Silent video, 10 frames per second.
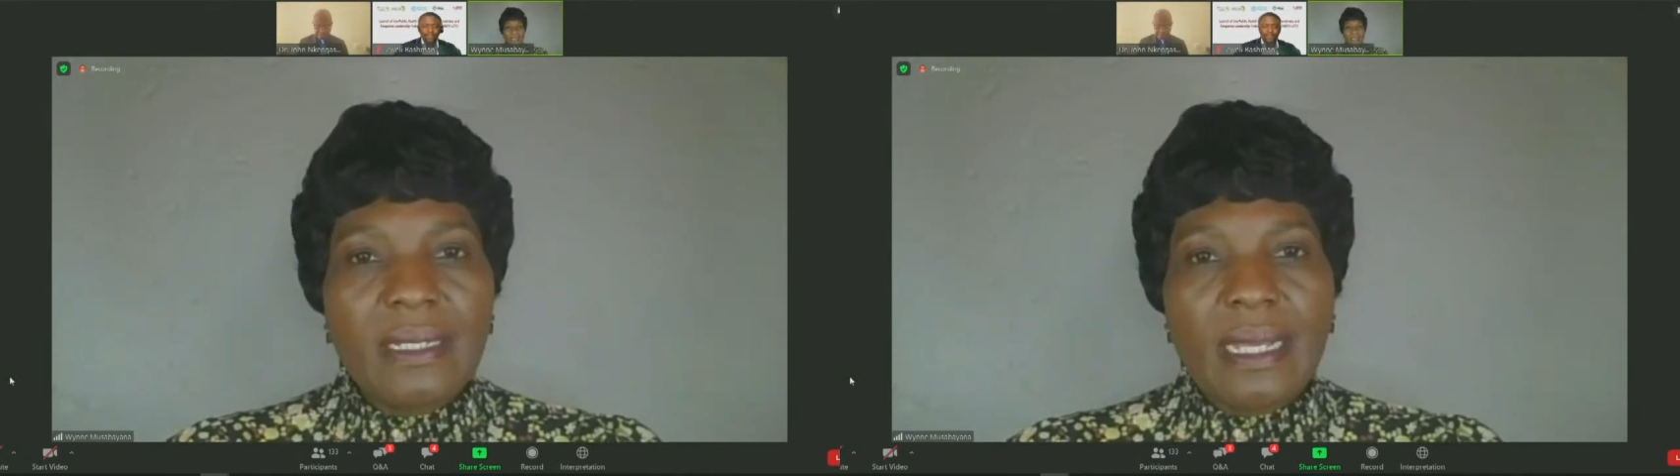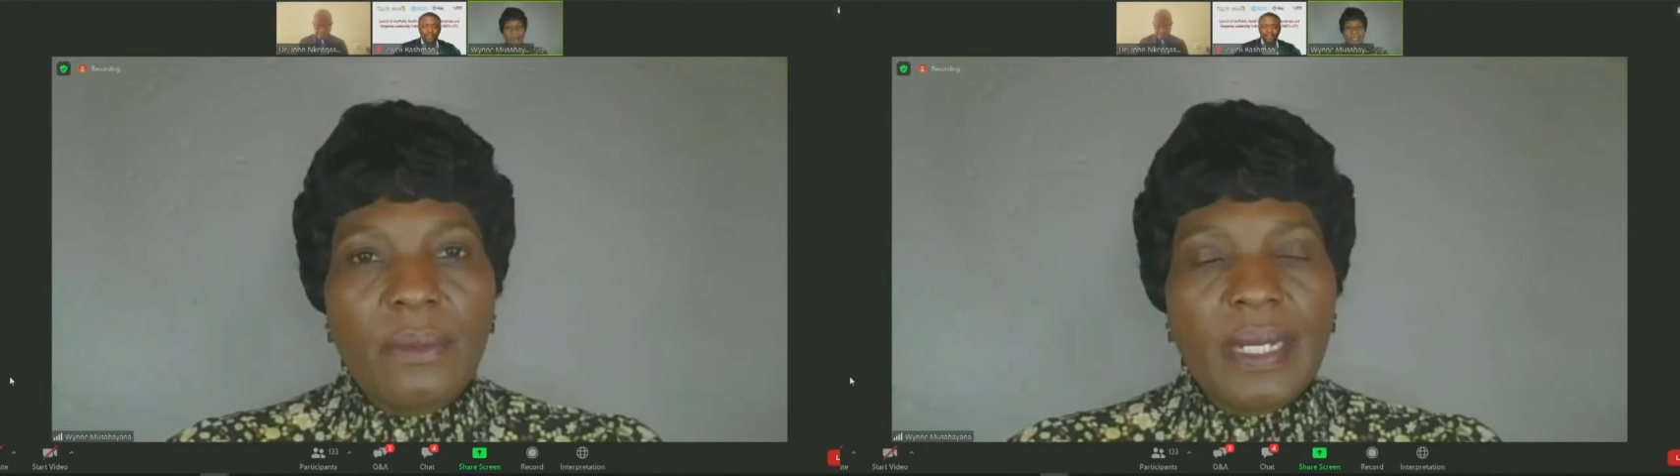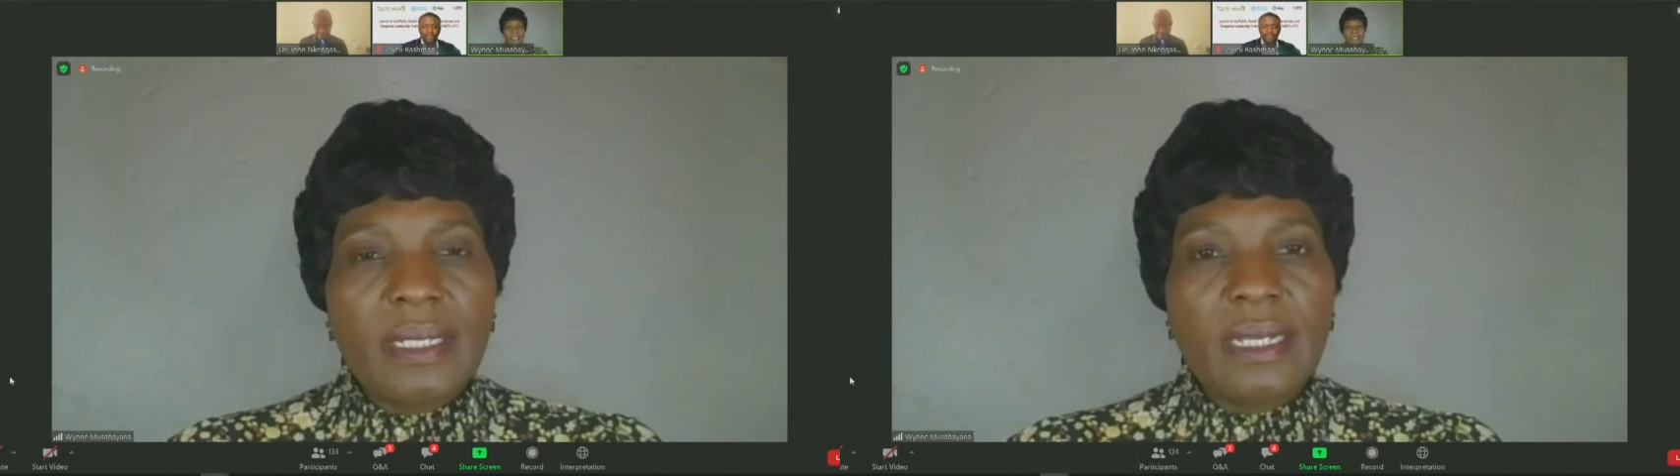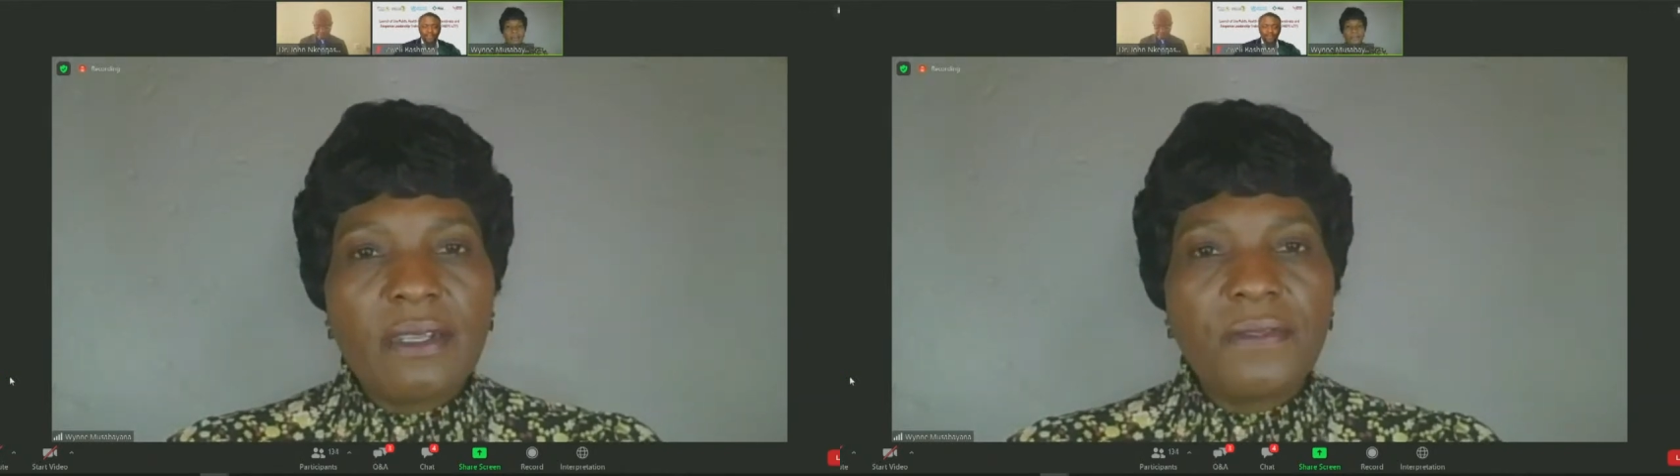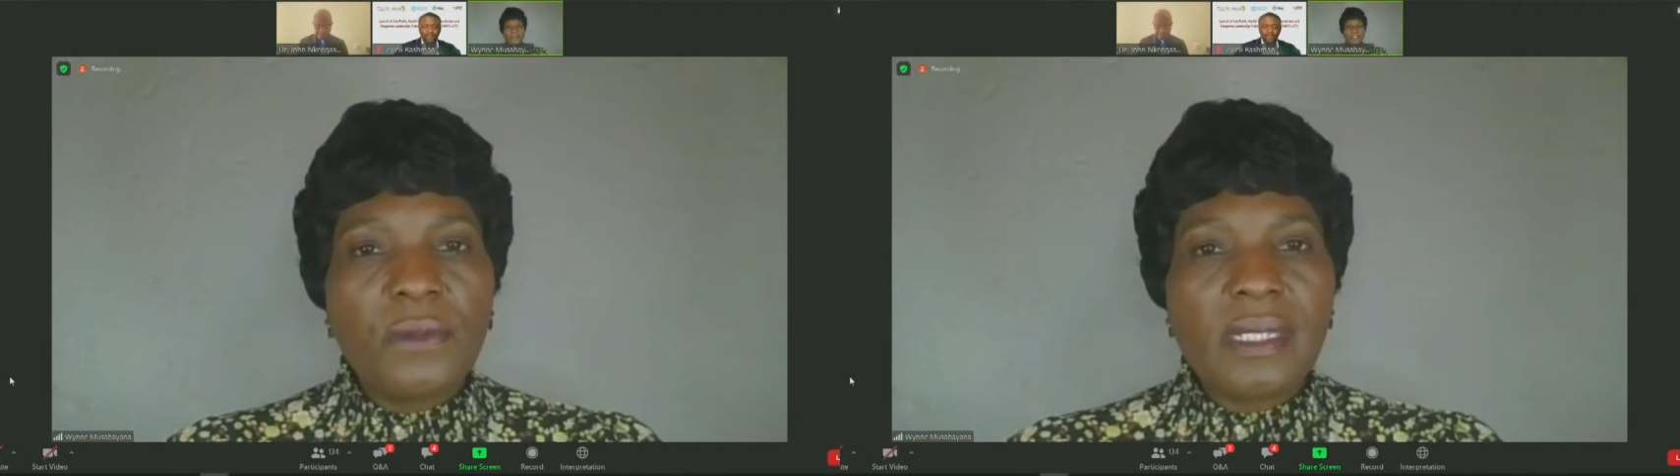
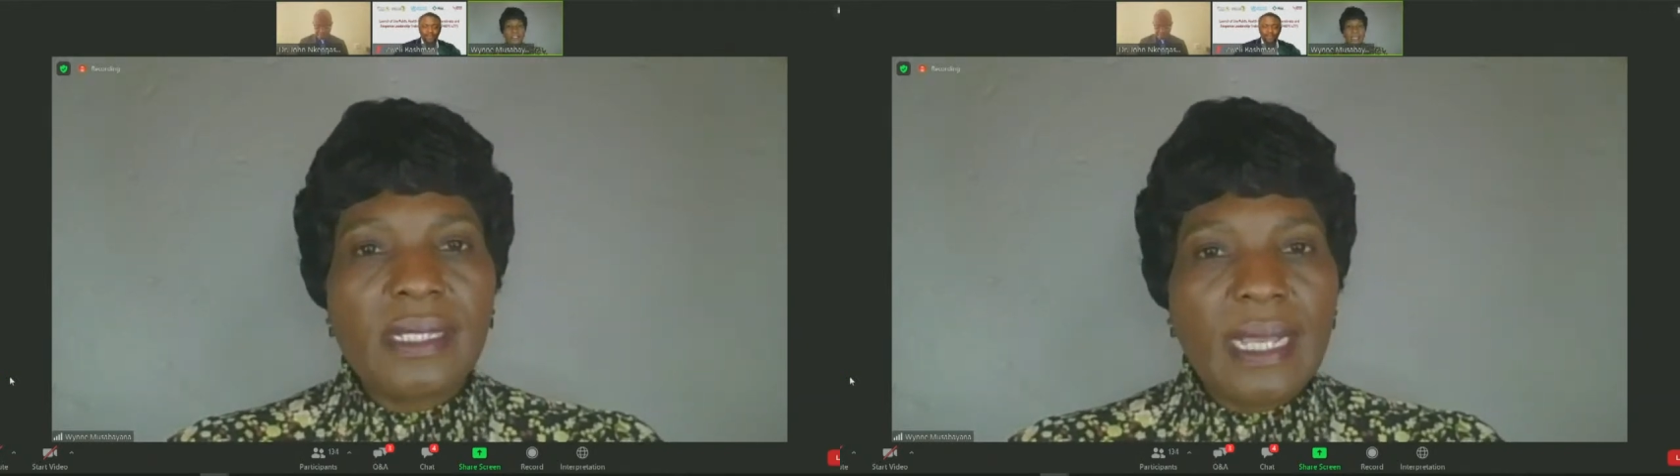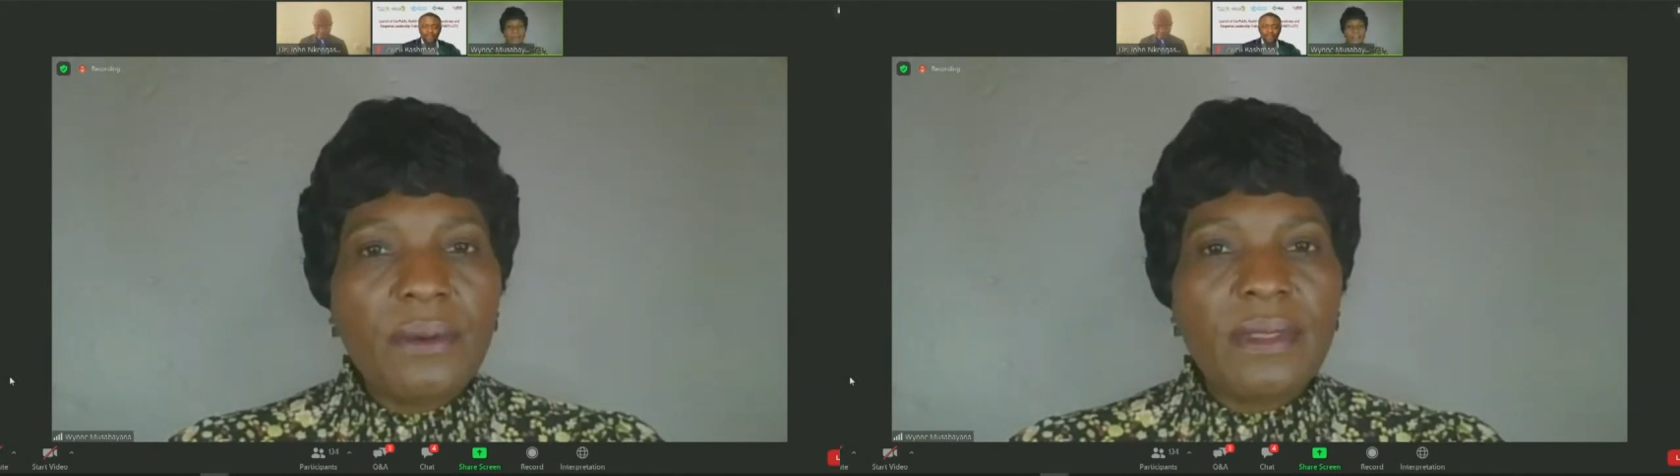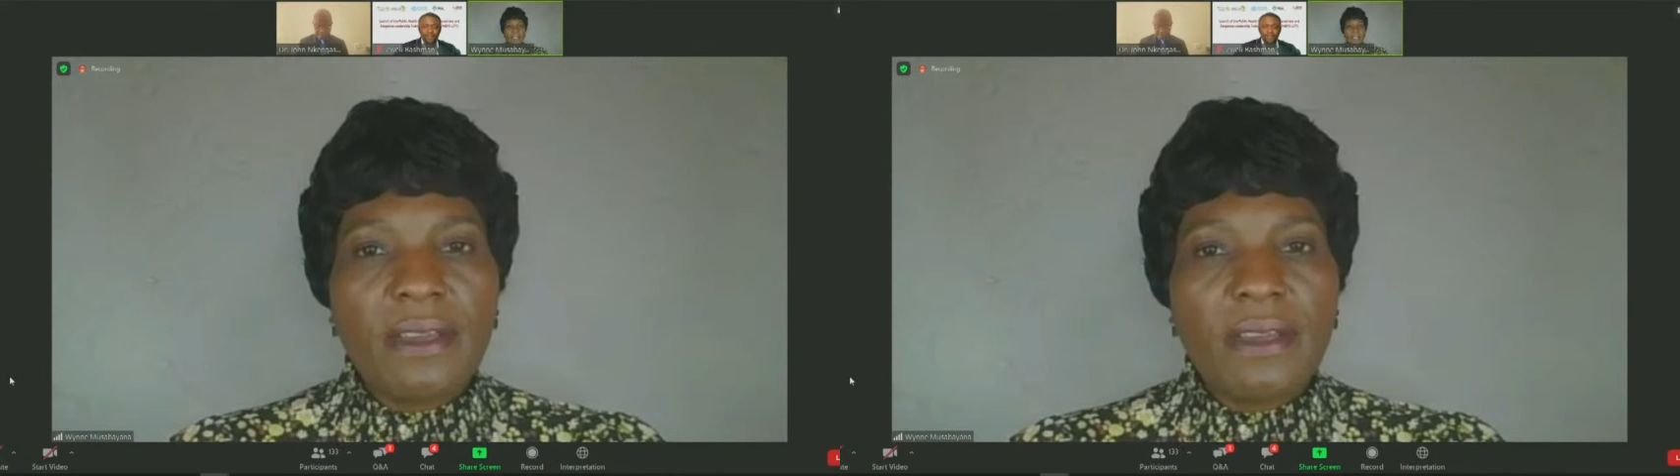Director for South